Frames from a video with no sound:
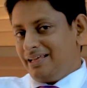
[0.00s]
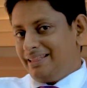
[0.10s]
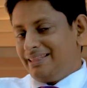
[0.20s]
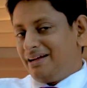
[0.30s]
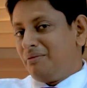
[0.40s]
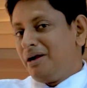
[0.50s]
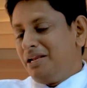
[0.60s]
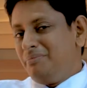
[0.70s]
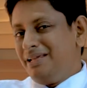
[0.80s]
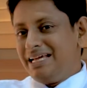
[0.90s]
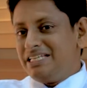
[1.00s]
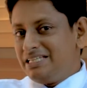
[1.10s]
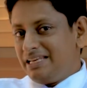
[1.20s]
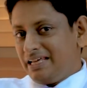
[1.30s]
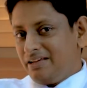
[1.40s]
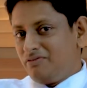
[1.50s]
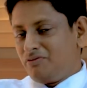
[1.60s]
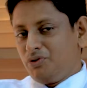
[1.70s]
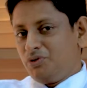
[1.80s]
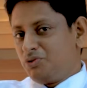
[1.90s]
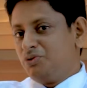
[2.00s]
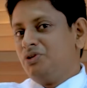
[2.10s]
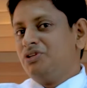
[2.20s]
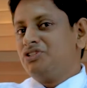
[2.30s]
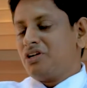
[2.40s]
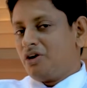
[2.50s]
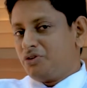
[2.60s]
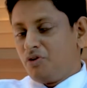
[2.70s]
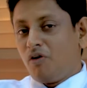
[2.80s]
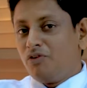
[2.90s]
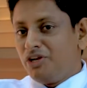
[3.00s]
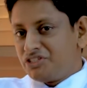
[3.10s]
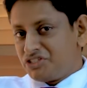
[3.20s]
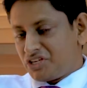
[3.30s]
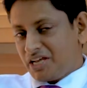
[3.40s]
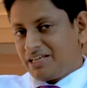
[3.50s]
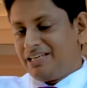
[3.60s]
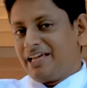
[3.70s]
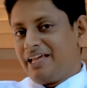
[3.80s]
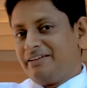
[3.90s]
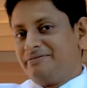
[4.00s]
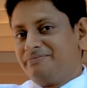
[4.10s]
there might be a delay for you to start your ovulation cycle again.